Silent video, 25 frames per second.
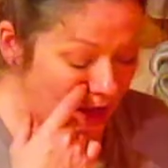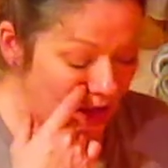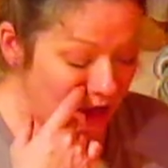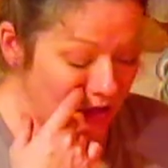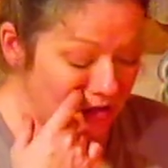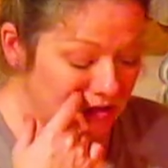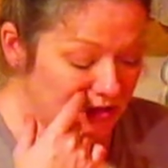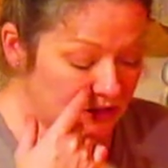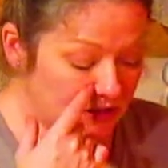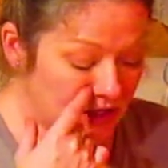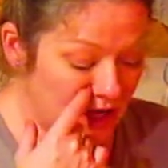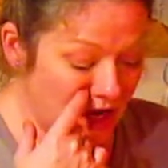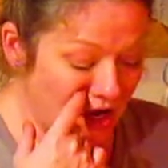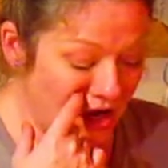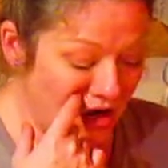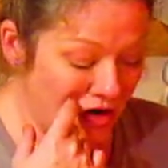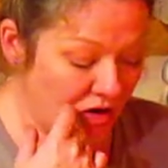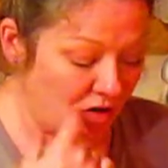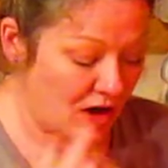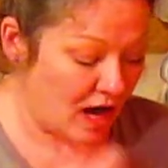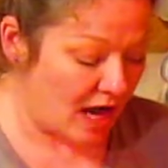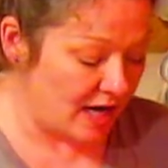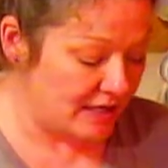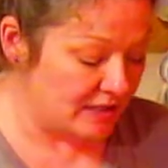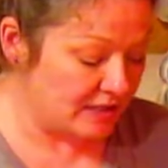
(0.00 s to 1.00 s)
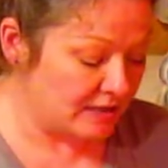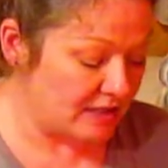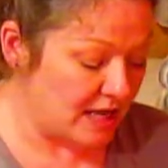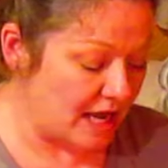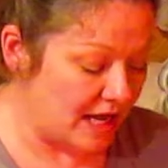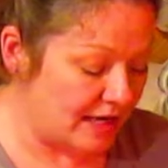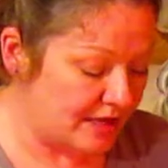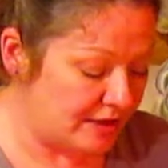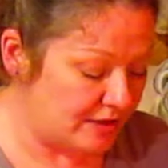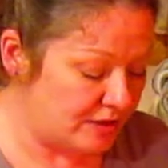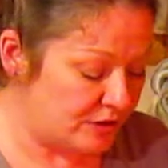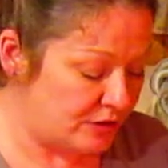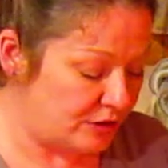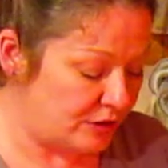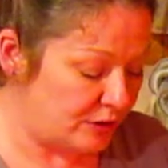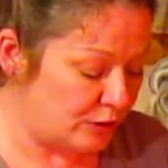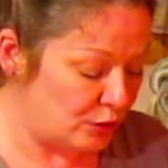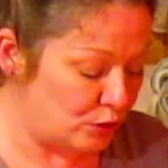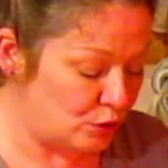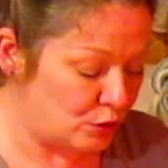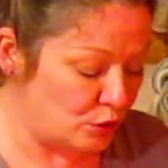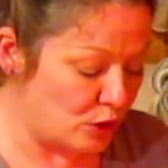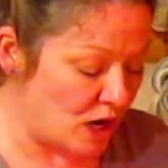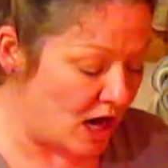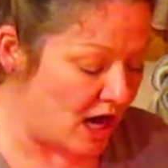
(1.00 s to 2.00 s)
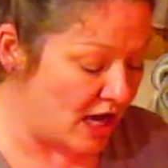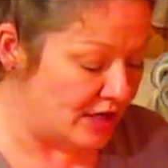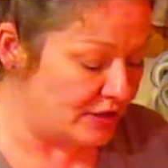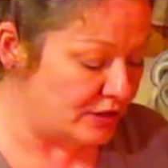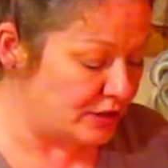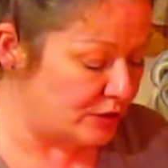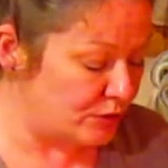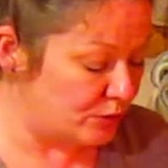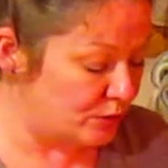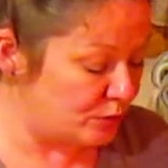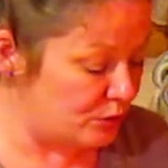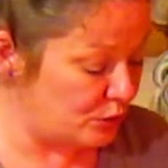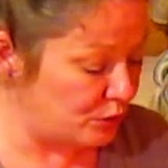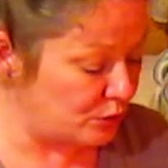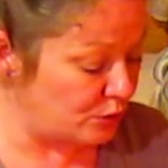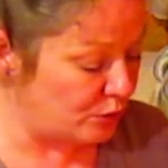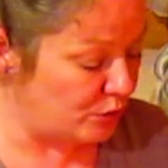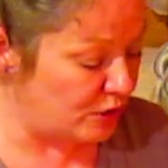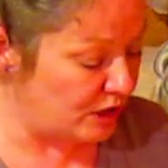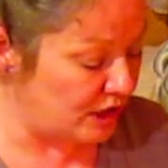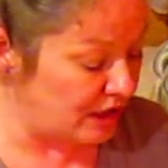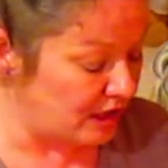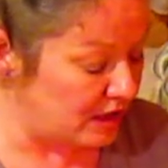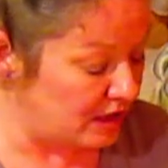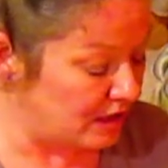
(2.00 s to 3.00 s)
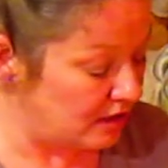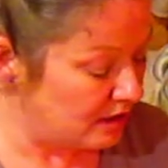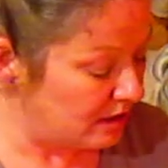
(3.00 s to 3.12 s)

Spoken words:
So I decided to try to do the